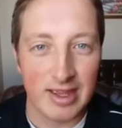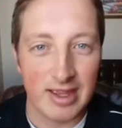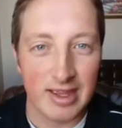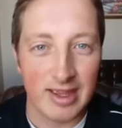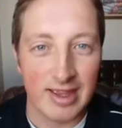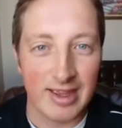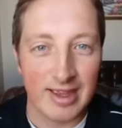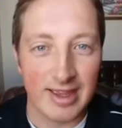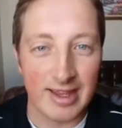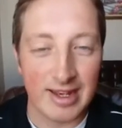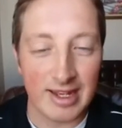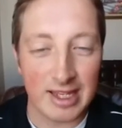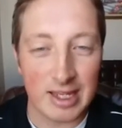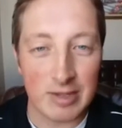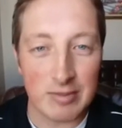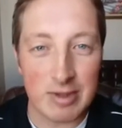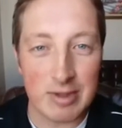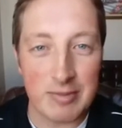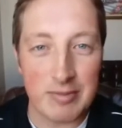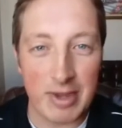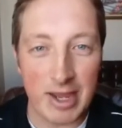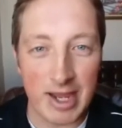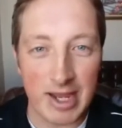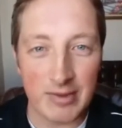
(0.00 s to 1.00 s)
And it can
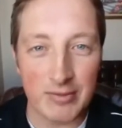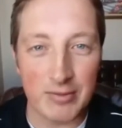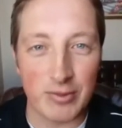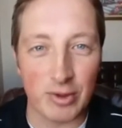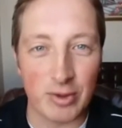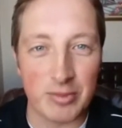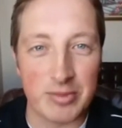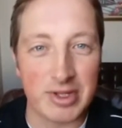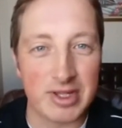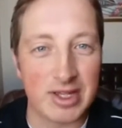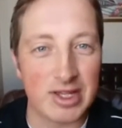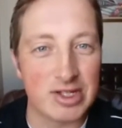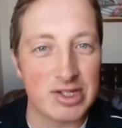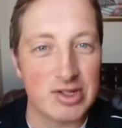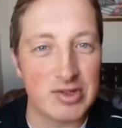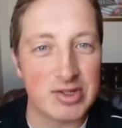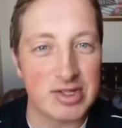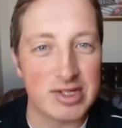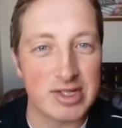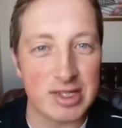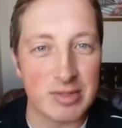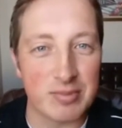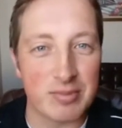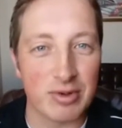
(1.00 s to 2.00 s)
be painful because you
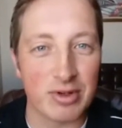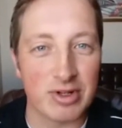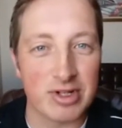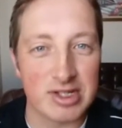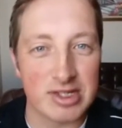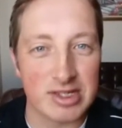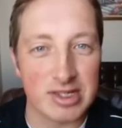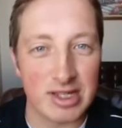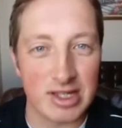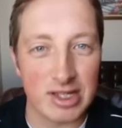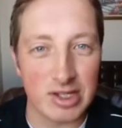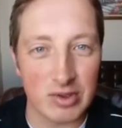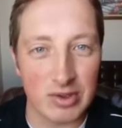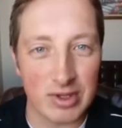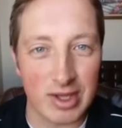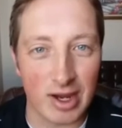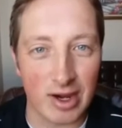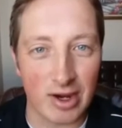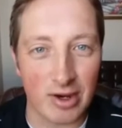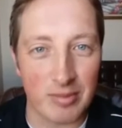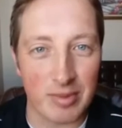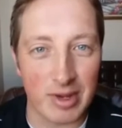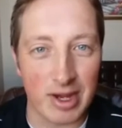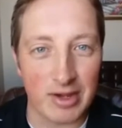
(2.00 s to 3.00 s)
see the person that you
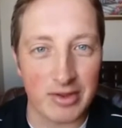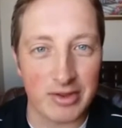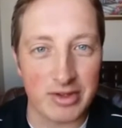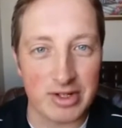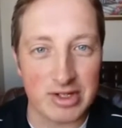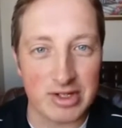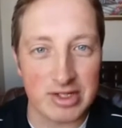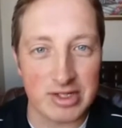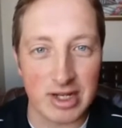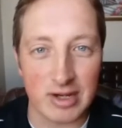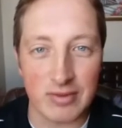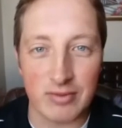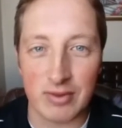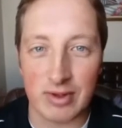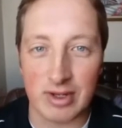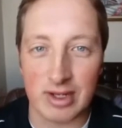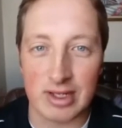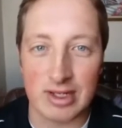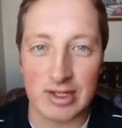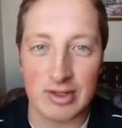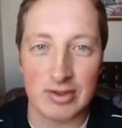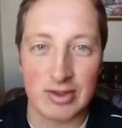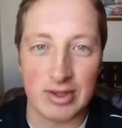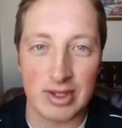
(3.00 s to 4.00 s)
care about, they're suffering,
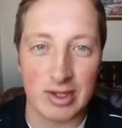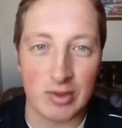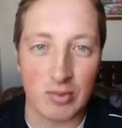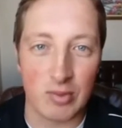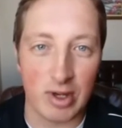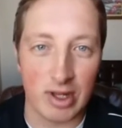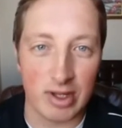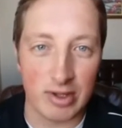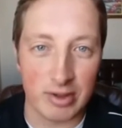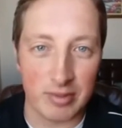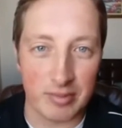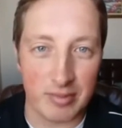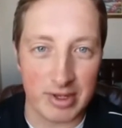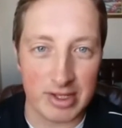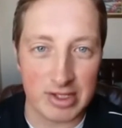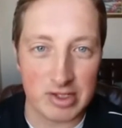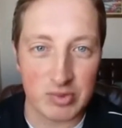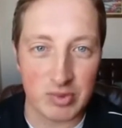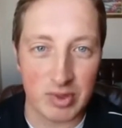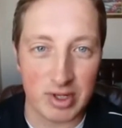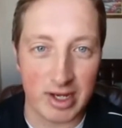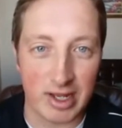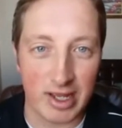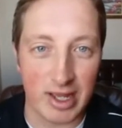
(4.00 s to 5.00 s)
and you think, well, the best
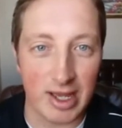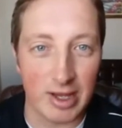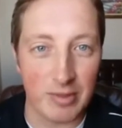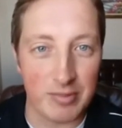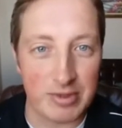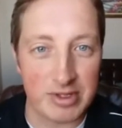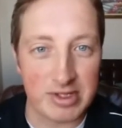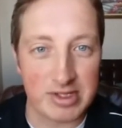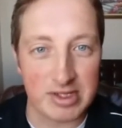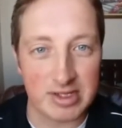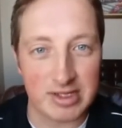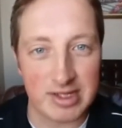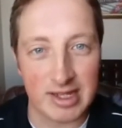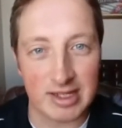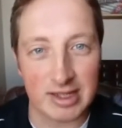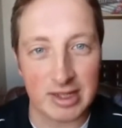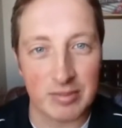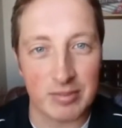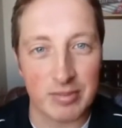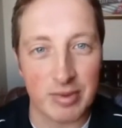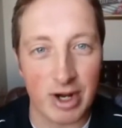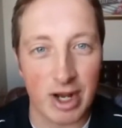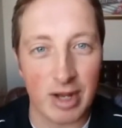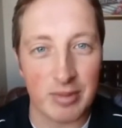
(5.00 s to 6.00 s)
way to help is to take the
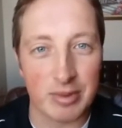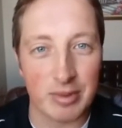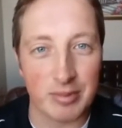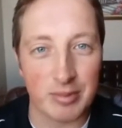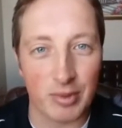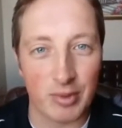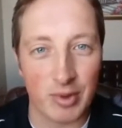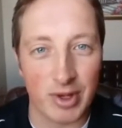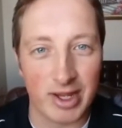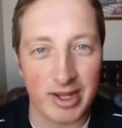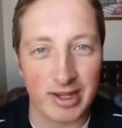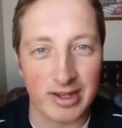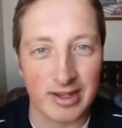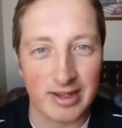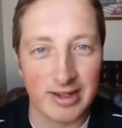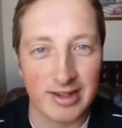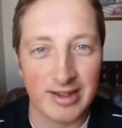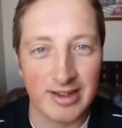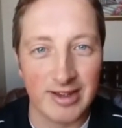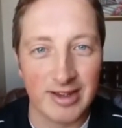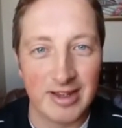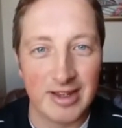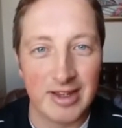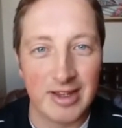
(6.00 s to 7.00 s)
problem away.
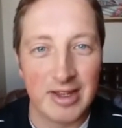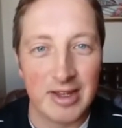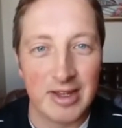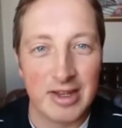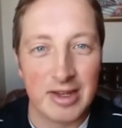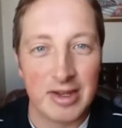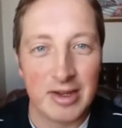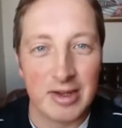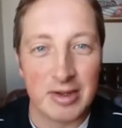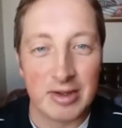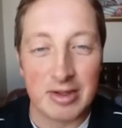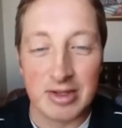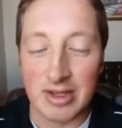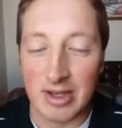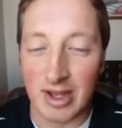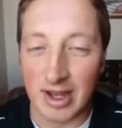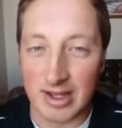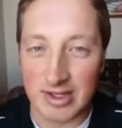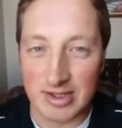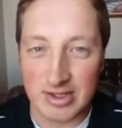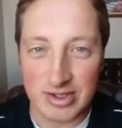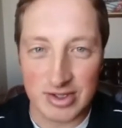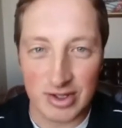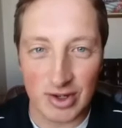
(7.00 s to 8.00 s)

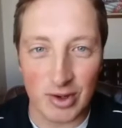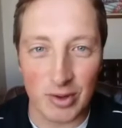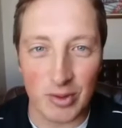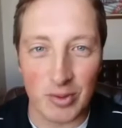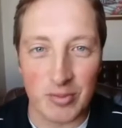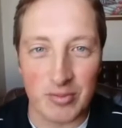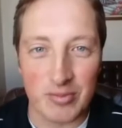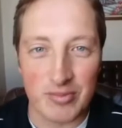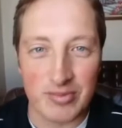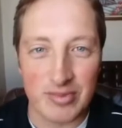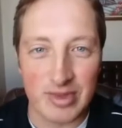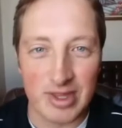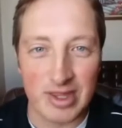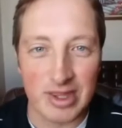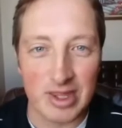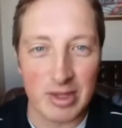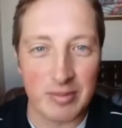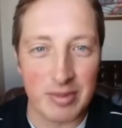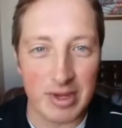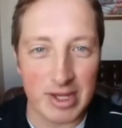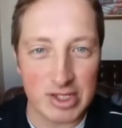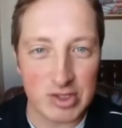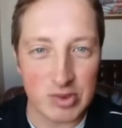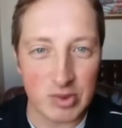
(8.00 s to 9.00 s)
Not so. The
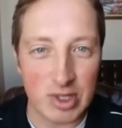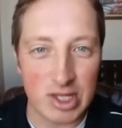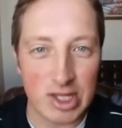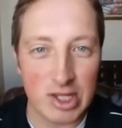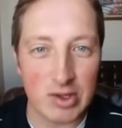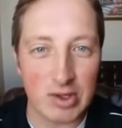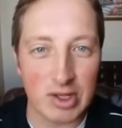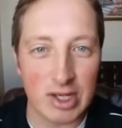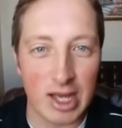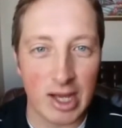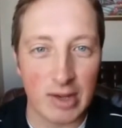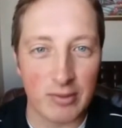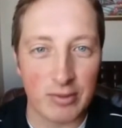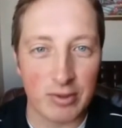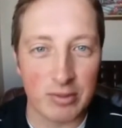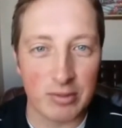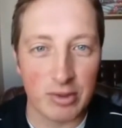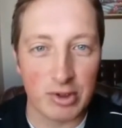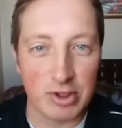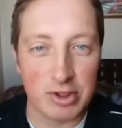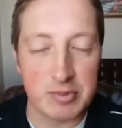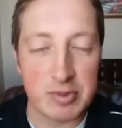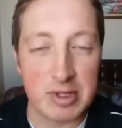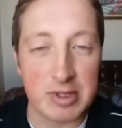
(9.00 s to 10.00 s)
best way you can help for
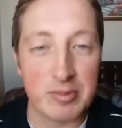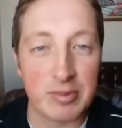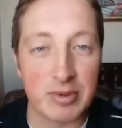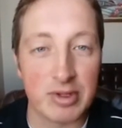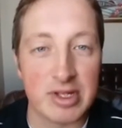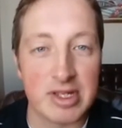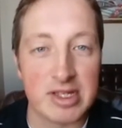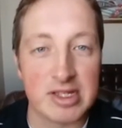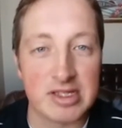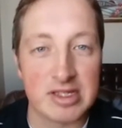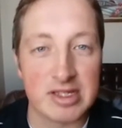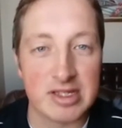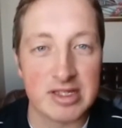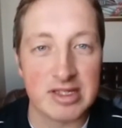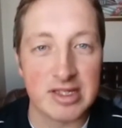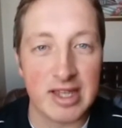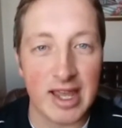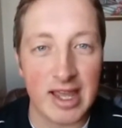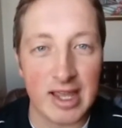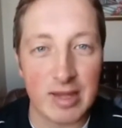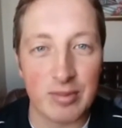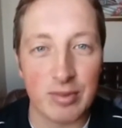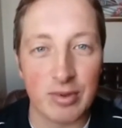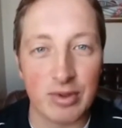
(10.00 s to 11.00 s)
most people is to
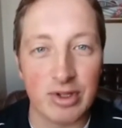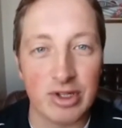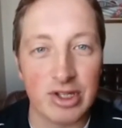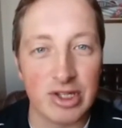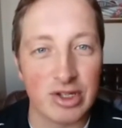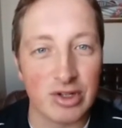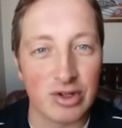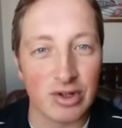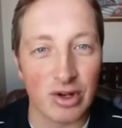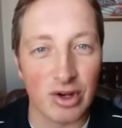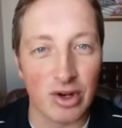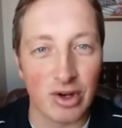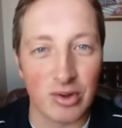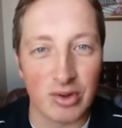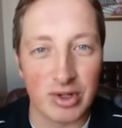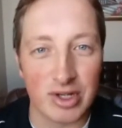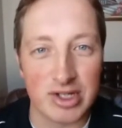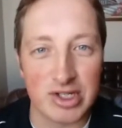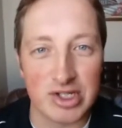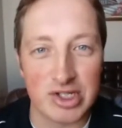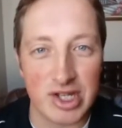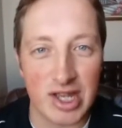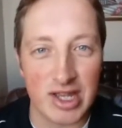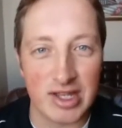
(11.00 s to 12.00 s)
table your own
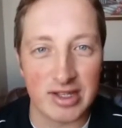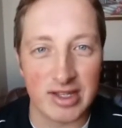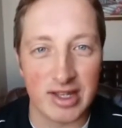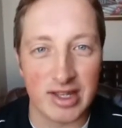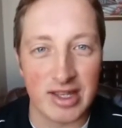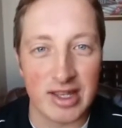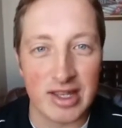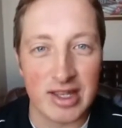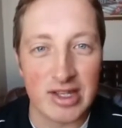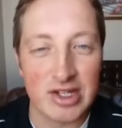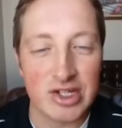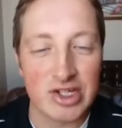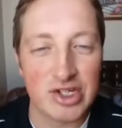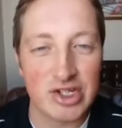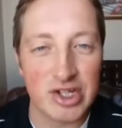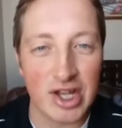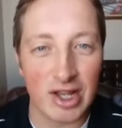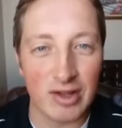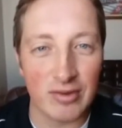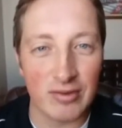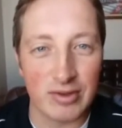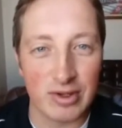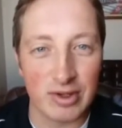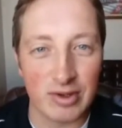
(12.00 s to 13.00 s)
agenda,
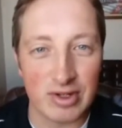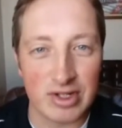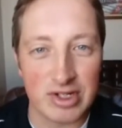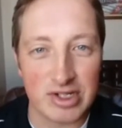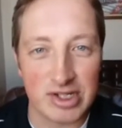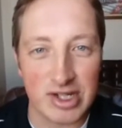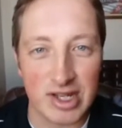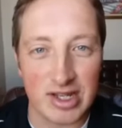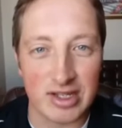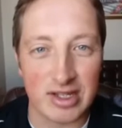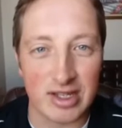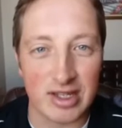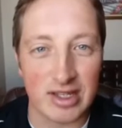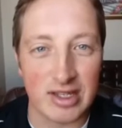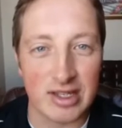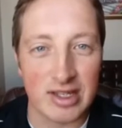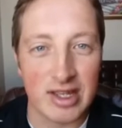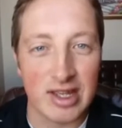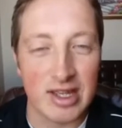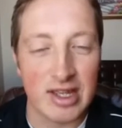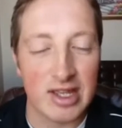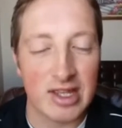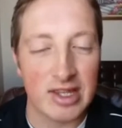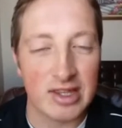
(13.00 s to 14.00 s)
shelf your agenda.
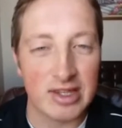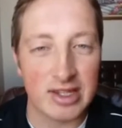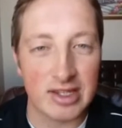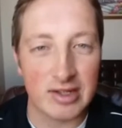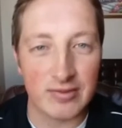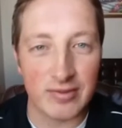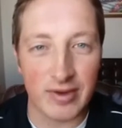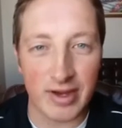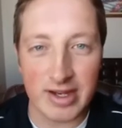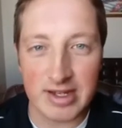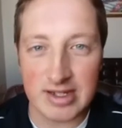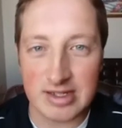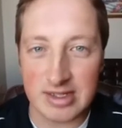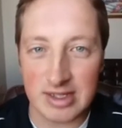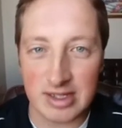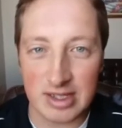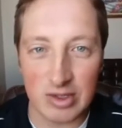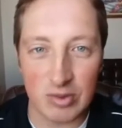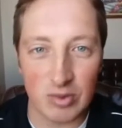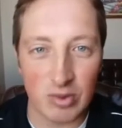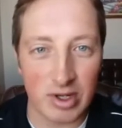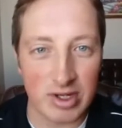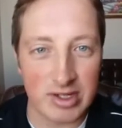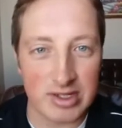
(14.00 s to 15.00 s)
The advice that
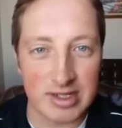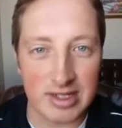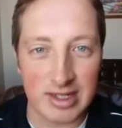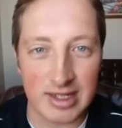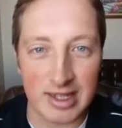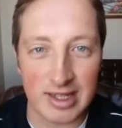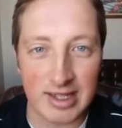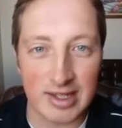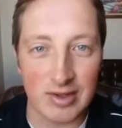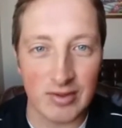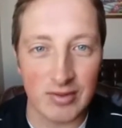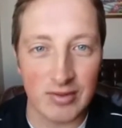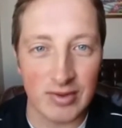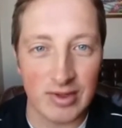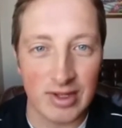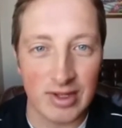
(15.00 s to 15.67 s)
you want to give,